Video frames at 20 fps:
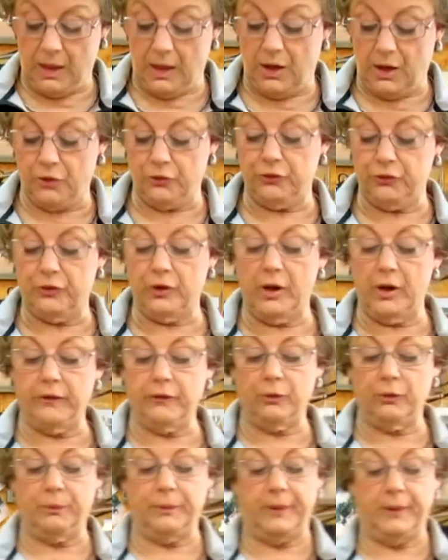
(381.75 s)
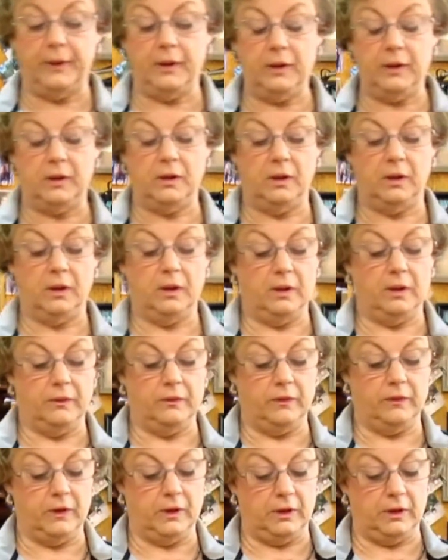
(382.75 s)
Here's another bit
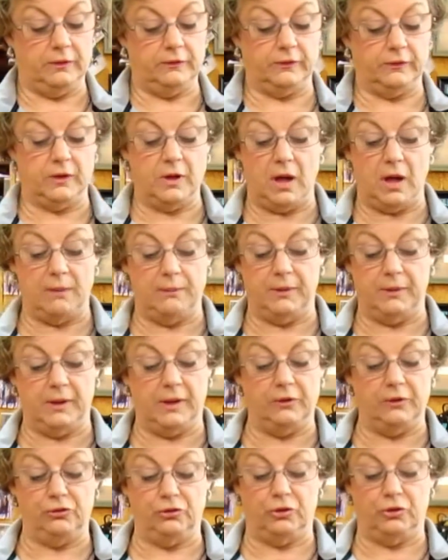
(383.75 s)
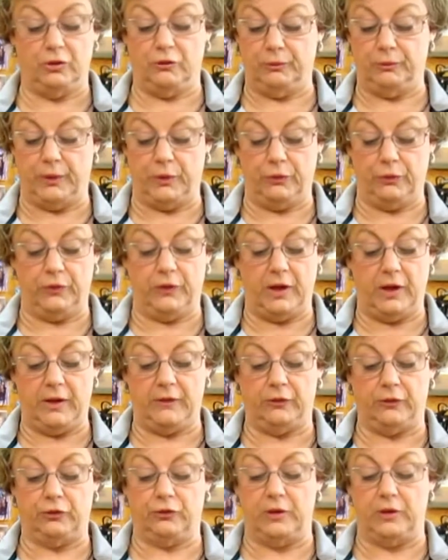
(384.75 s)
that is a combination of both the
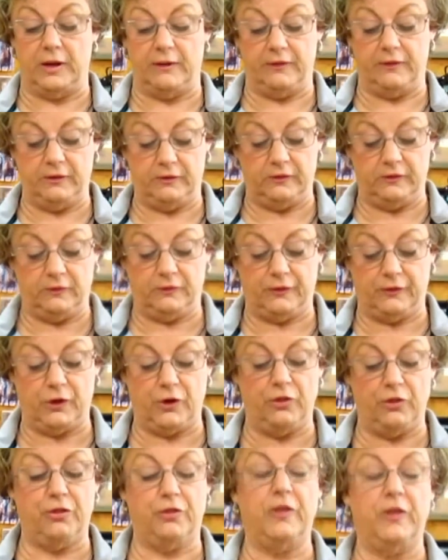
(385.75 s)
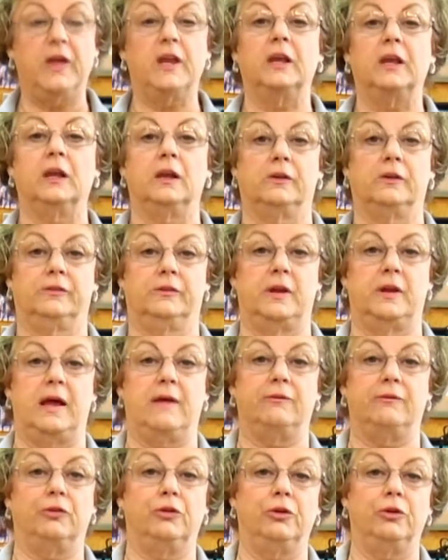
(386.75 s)
others. Now this is a very thin little
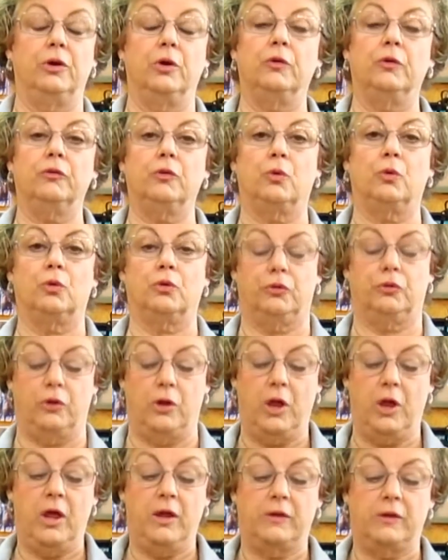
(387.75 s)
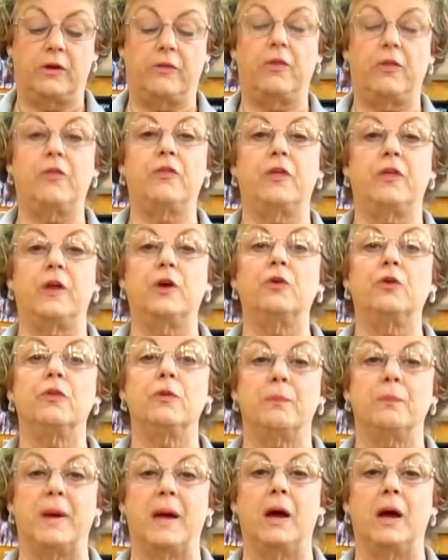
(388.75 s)
snaffle. You know, of course, that the thinner
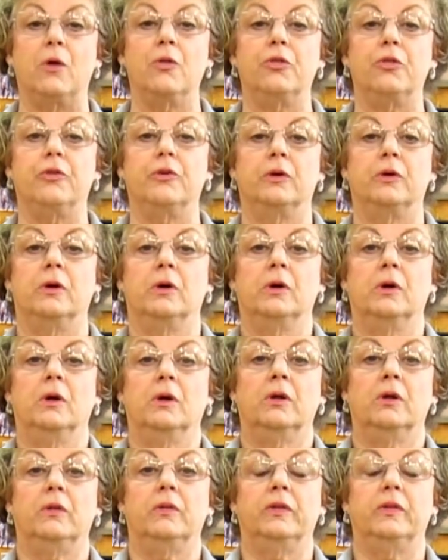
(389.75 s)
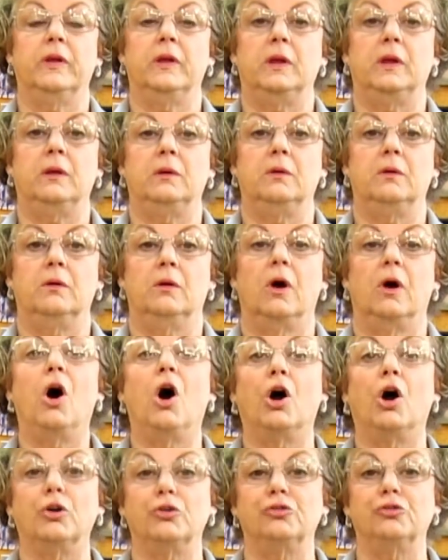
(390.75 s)
the mouth, the
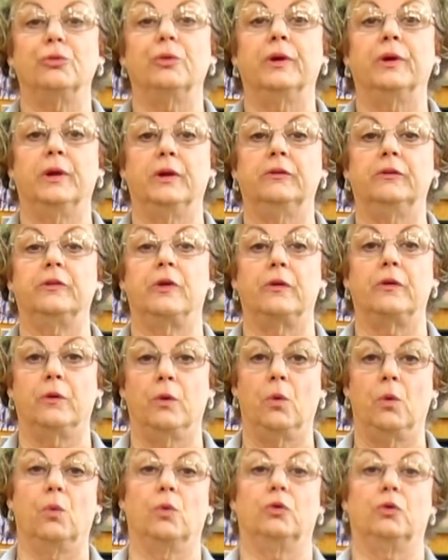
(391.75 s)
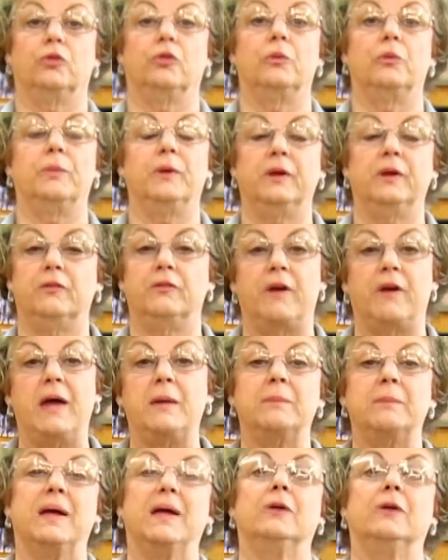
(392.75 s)
harsher it is on the horse. The big
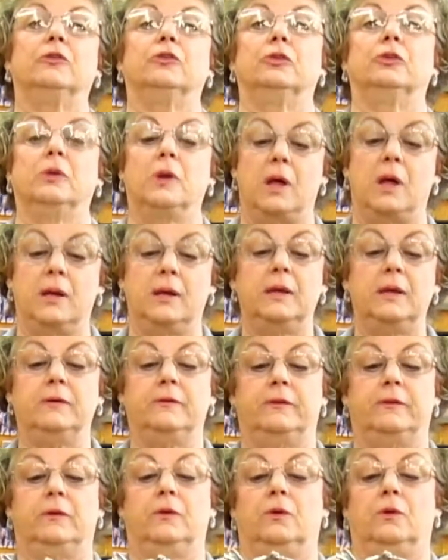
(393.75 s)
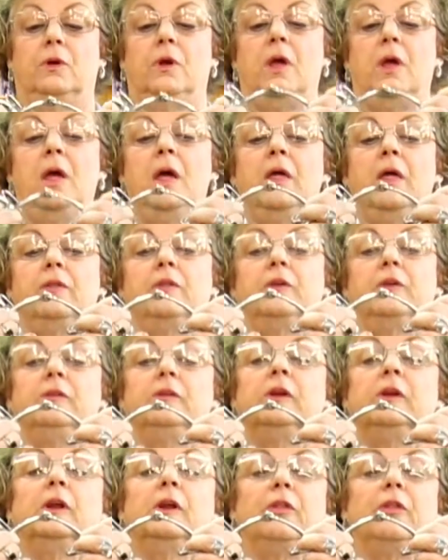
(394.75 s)
fat mouths are a lot easier. This
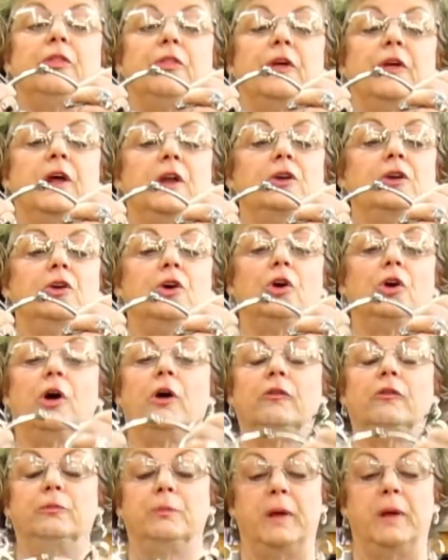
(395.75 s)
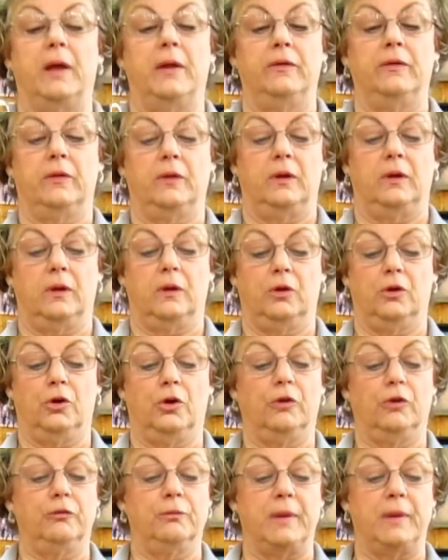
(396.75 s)
little thin curved mouth
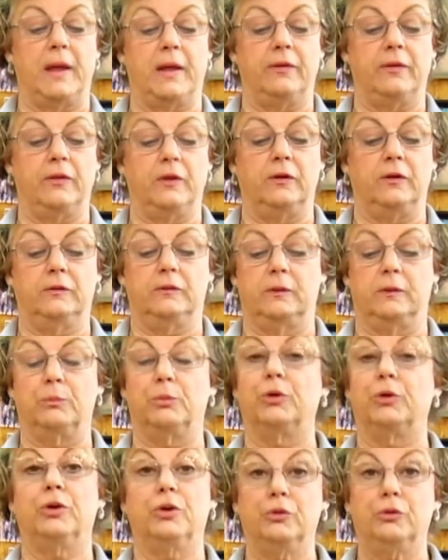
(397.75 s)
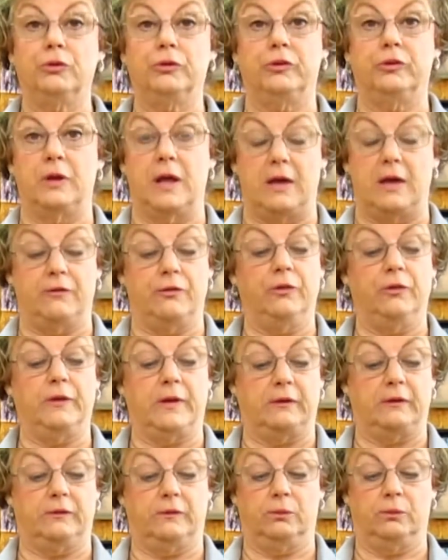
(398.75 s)
is a Bradoon snaffle.
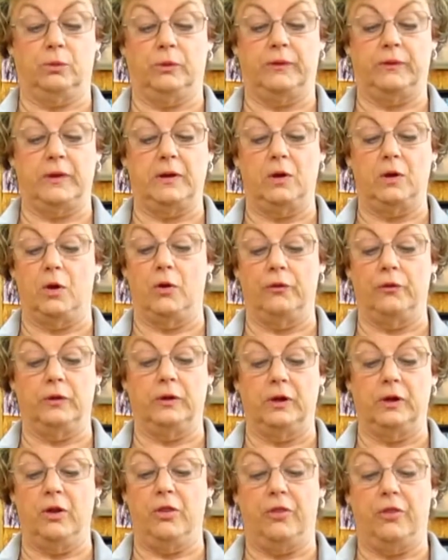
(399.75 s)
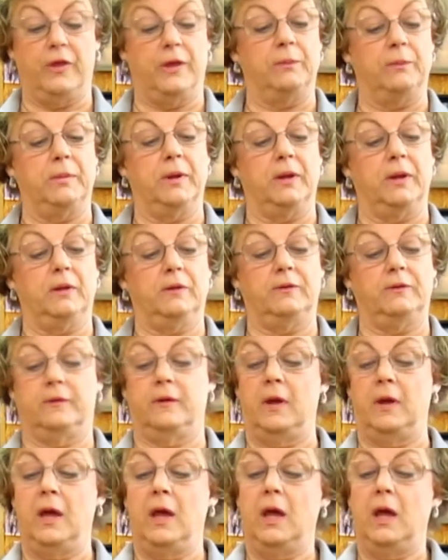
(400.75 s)
That's what they call the little thin bits.
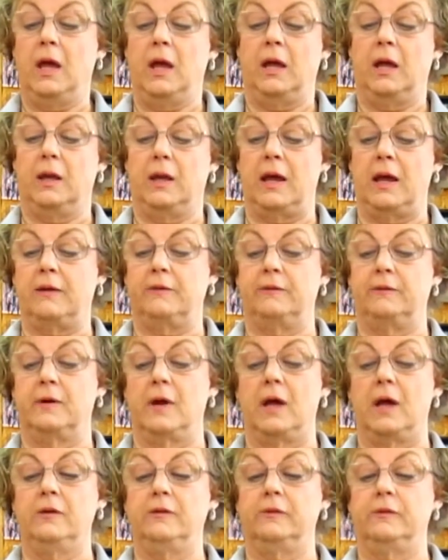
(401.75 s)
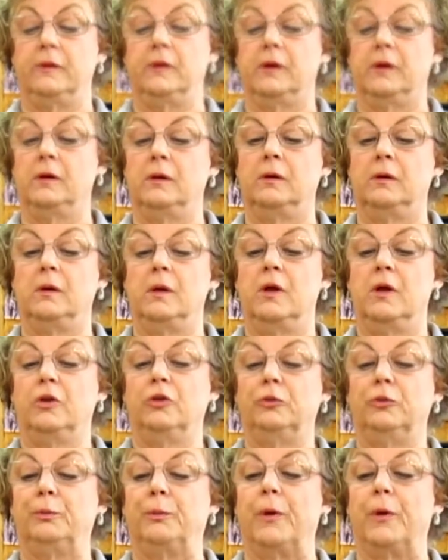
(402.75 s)
It has nice little
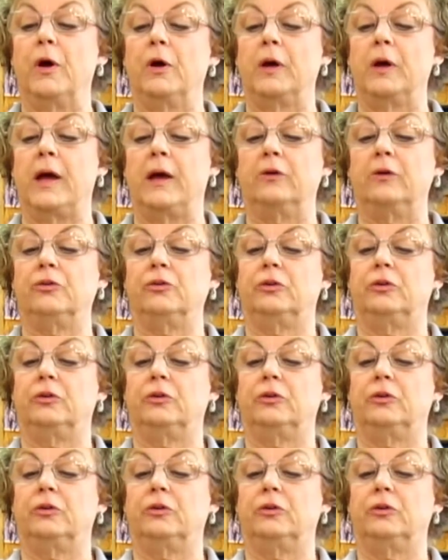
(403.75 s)
sprung out